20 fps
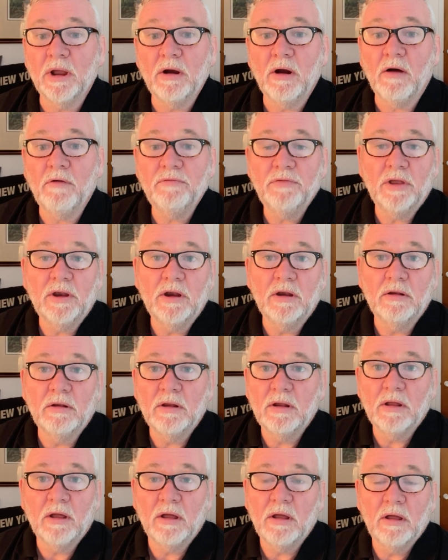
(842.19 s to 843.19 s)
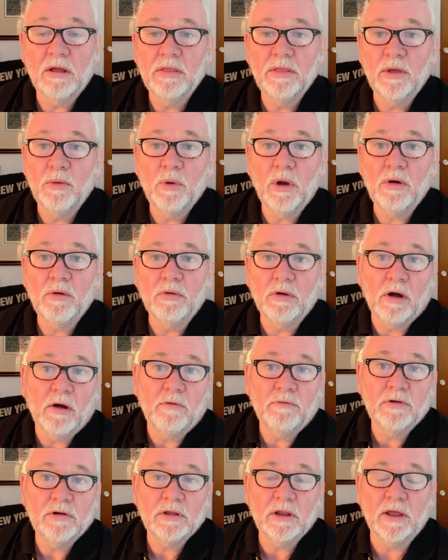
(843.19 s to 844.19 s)
And often they will,
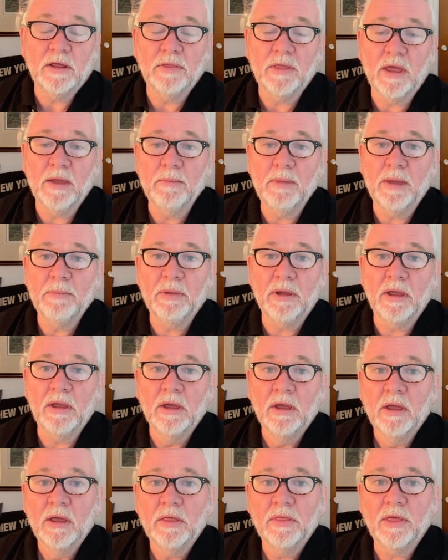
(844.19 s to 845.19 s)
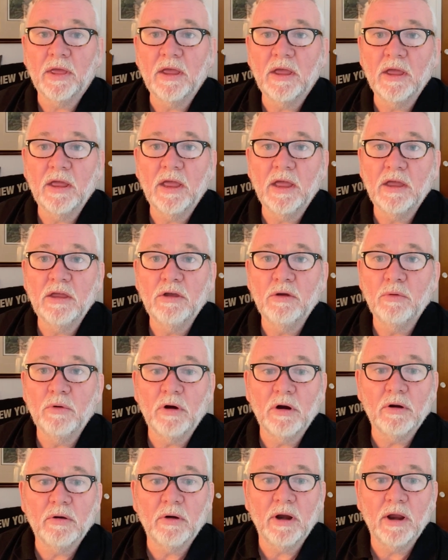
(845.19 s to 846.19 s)
obviously. They may be thinking, hey, you were
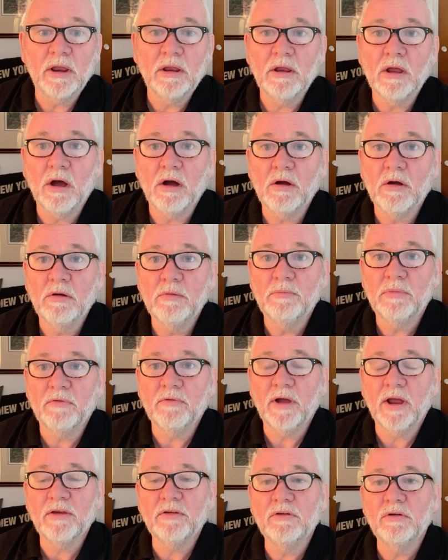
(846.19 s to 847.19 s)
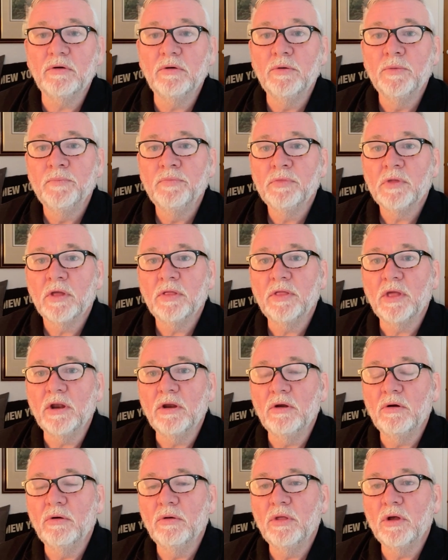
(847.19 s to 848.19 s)
a great young professional. They
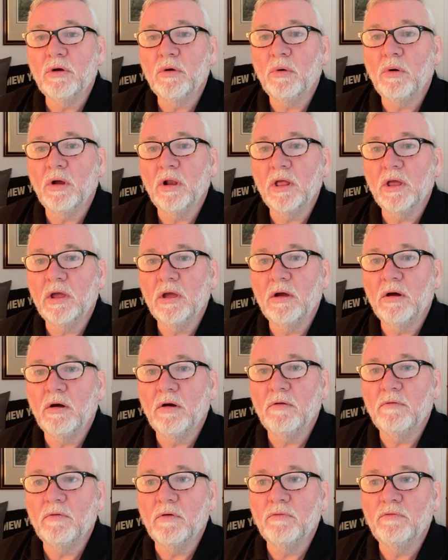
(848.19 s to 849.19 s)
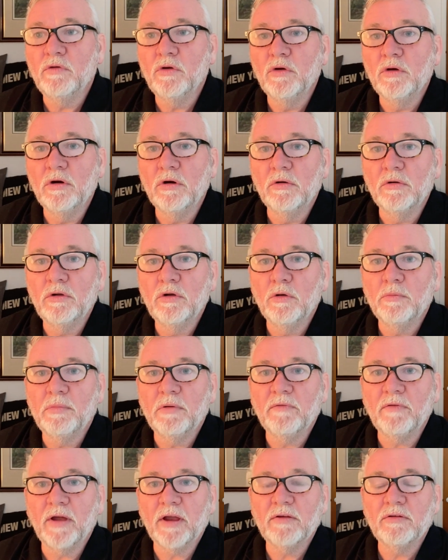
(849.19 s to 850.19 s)
know the quality of your
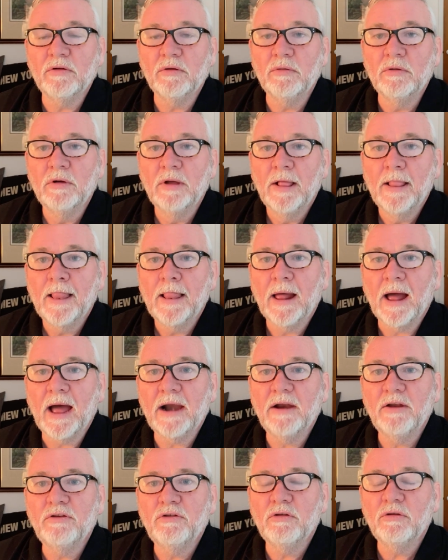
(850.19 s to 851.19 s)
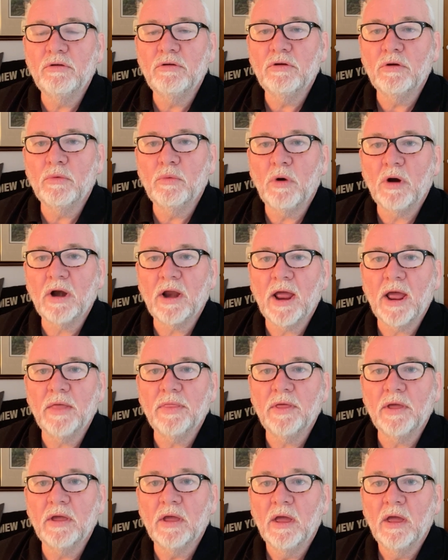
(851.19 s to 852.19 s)
professional attitude, your work
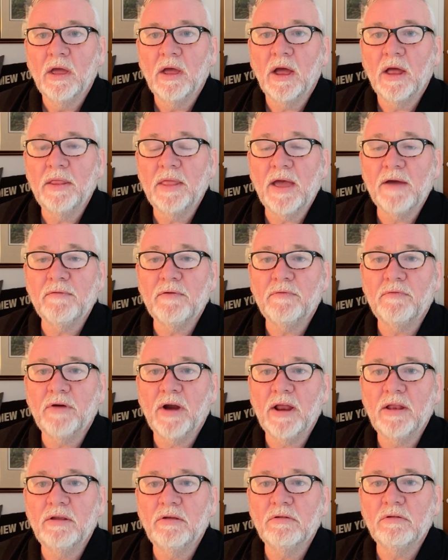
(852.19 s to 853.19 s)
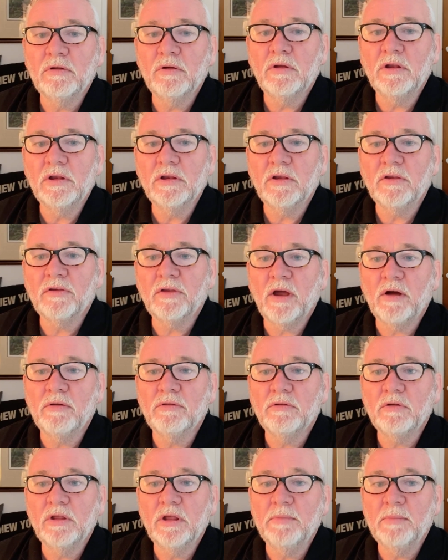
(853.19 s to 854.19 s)
ethic, and they have a friend who's looking to sell.
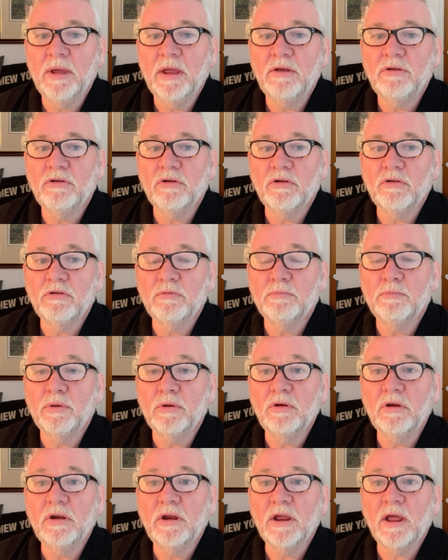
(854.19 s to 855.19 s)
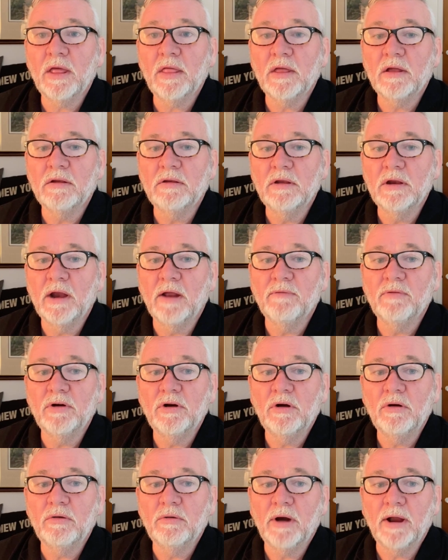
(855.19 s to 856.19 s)
So they may just put you together. You never
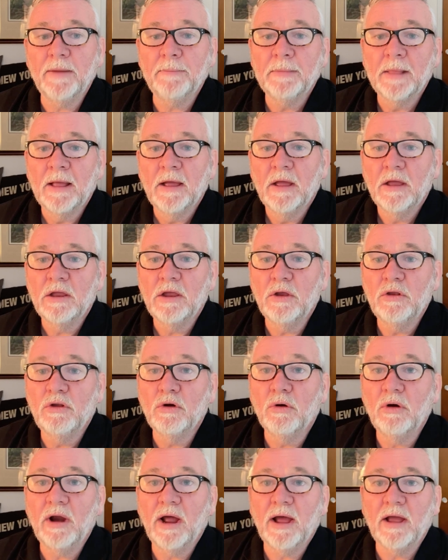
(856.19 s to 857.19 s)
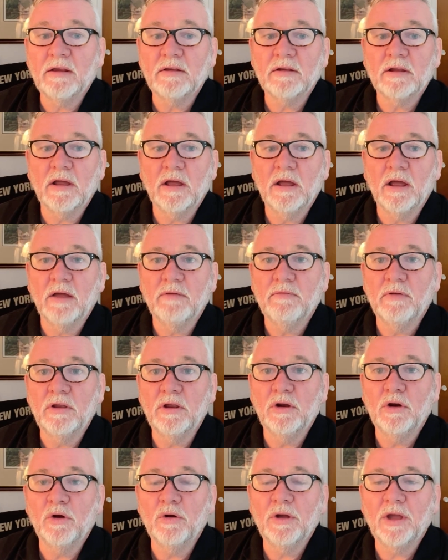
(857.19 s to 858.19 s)
know, right? You don't ask if
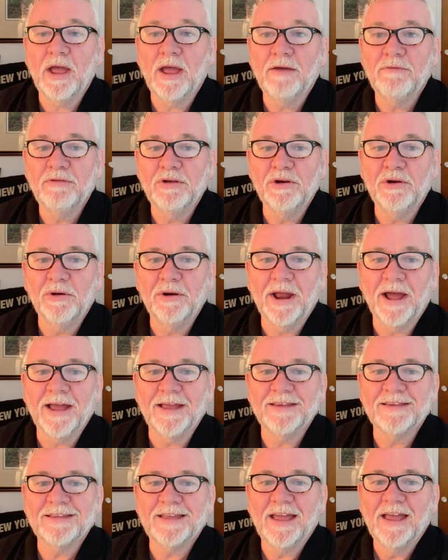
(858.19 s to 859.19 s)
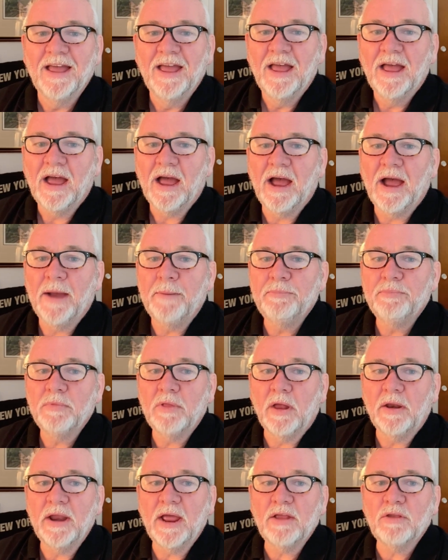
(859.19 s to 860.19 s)
you don't get if you don't ask.
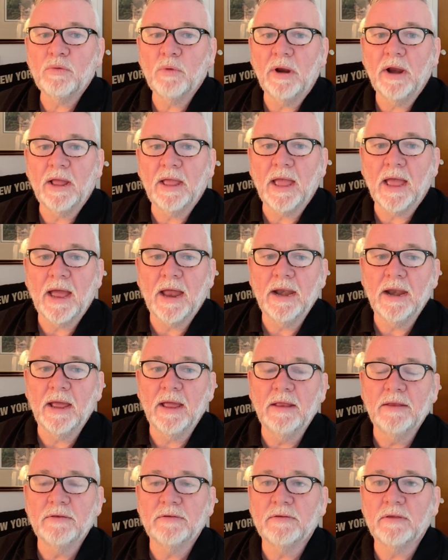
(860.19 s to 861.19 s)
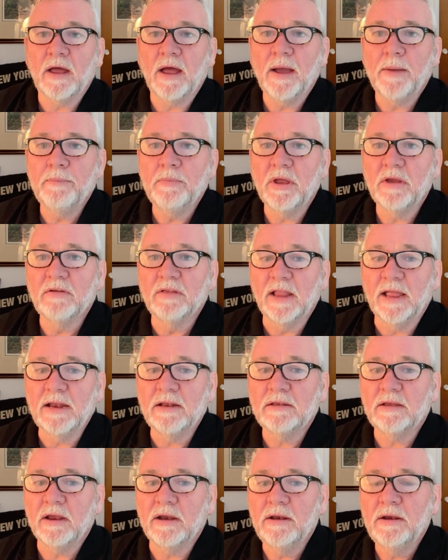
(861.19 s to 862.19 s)
The next one, again, is
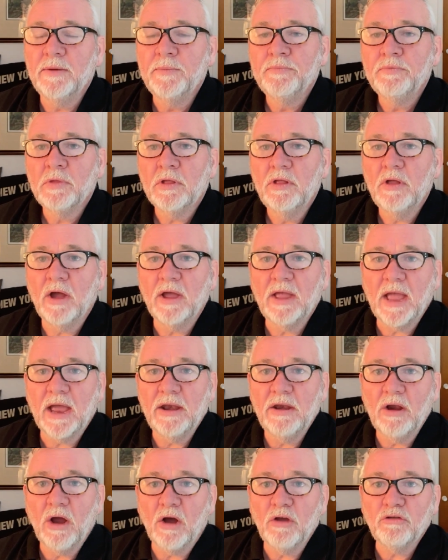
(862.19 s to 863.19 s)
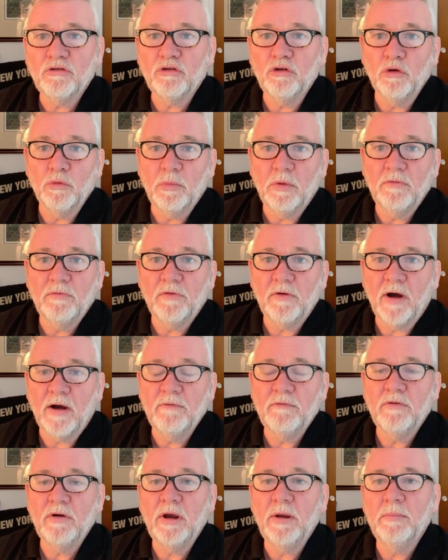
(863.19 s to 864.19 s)
LinkedIn. Now, again, not suitable for
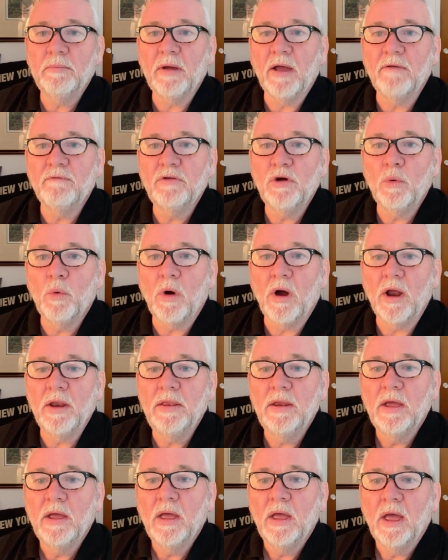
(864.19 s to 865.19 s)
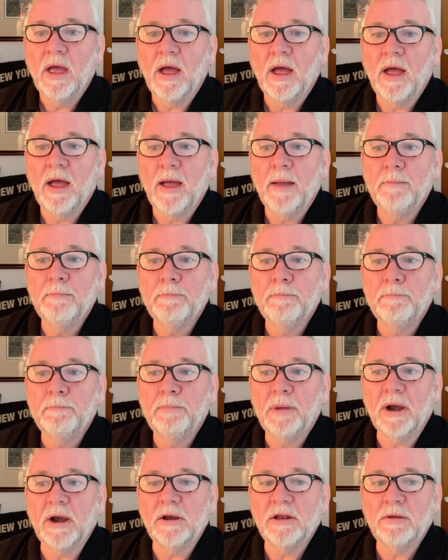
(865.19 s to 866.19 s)
everyone,
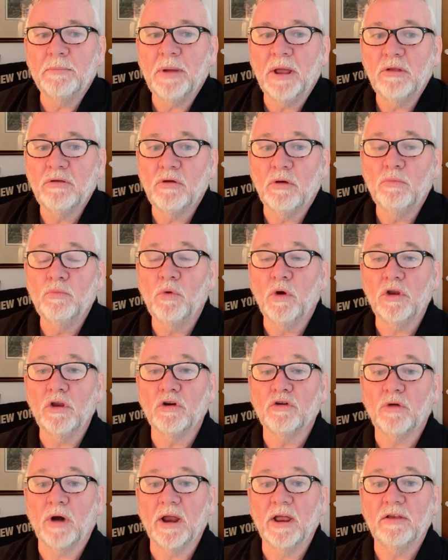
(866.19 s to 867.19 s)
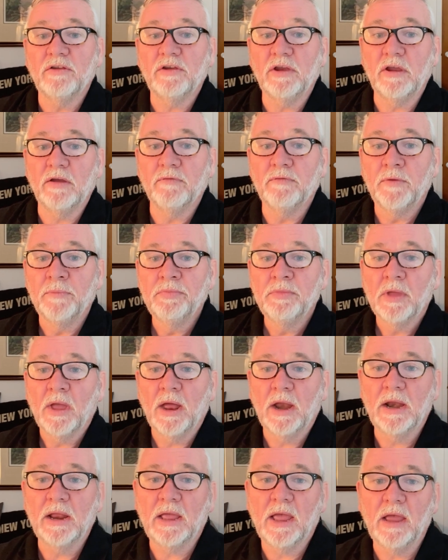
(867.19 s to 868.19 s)
but it depends on what you're trying to achieve.
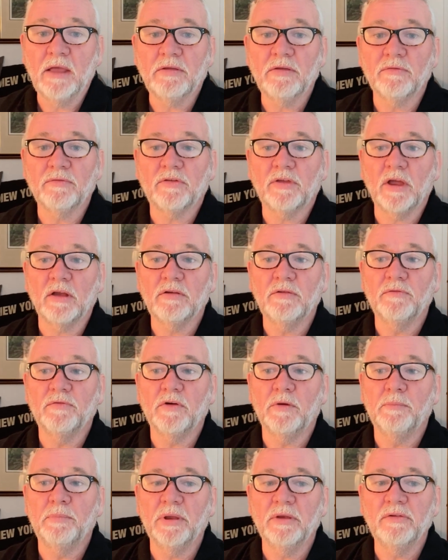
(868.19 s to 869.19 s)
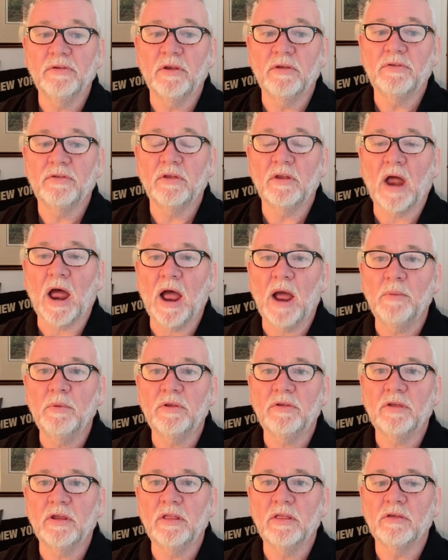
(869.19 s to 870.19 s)
And in case of searching for a business, I
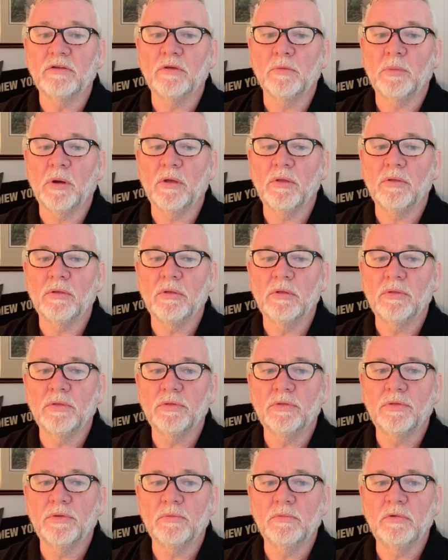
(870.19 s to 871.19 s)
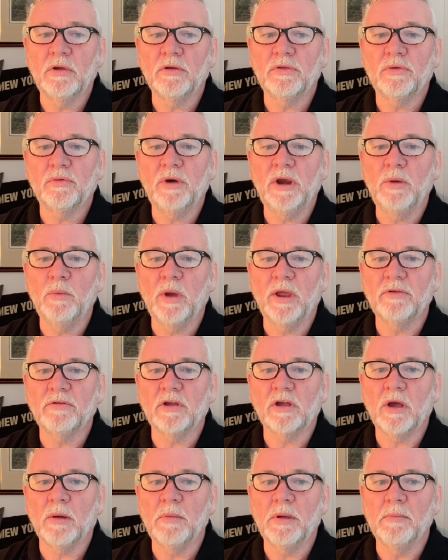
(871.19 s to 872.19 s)
would say there's three ways
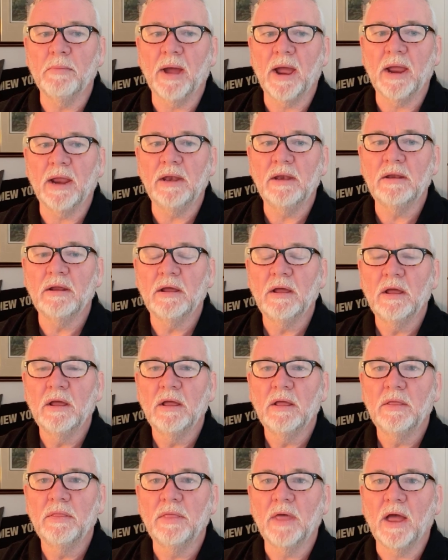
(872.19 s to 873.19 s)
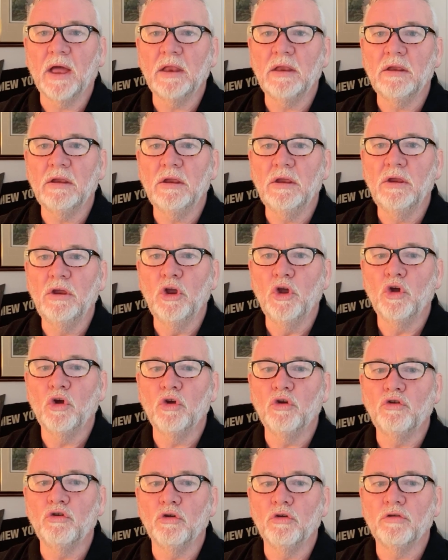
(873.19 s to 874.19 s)
that come to mind that you
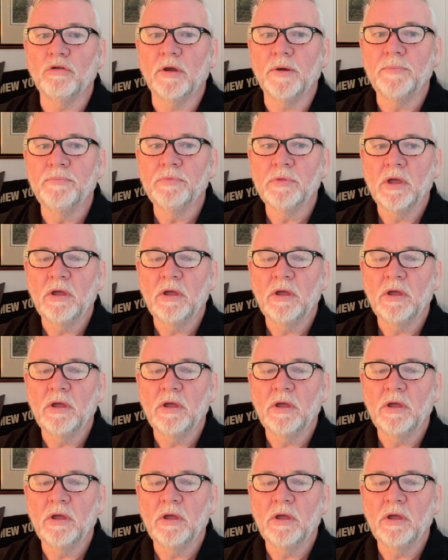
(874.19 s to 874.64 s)
could use it.